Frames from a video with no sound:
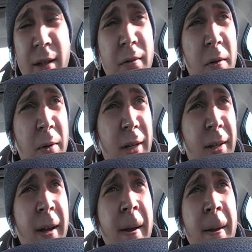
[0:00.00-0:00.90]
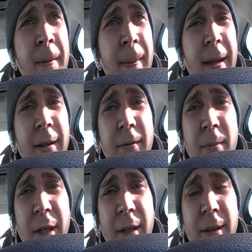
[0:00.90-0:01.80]
there for a while kind of
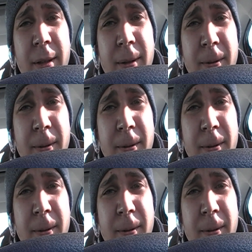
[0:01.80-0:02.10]
made it